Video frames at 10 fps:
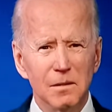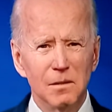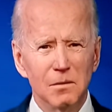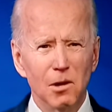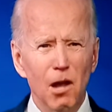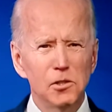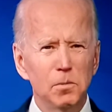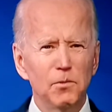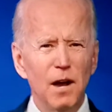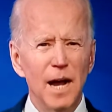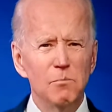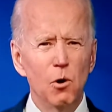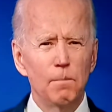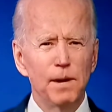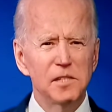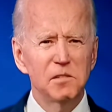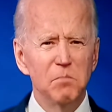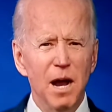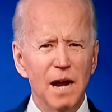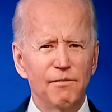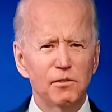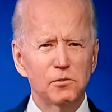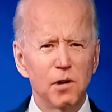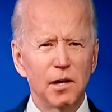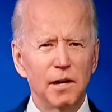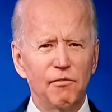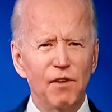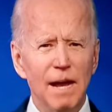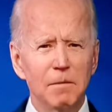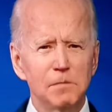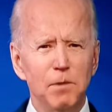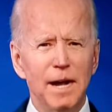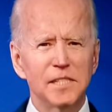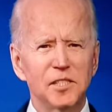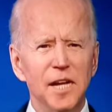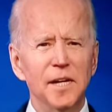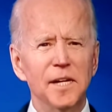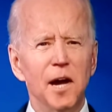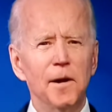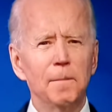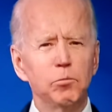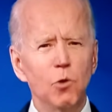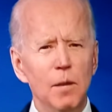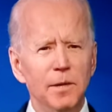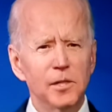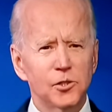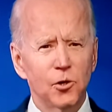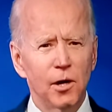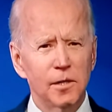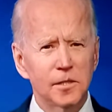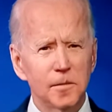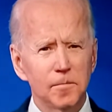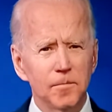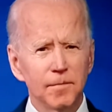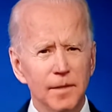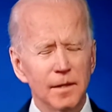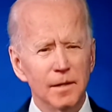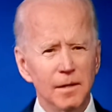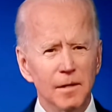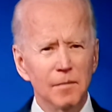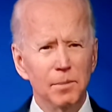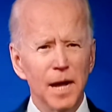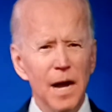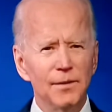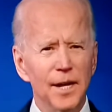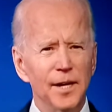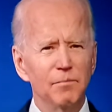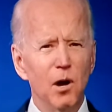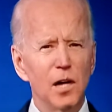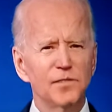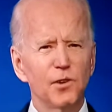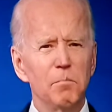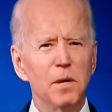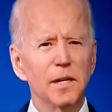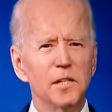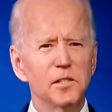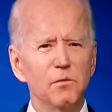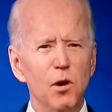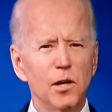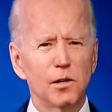We'll also provide more peace of mind for struggling families by extending unemployment insurance beyond the end of March for millions of workers.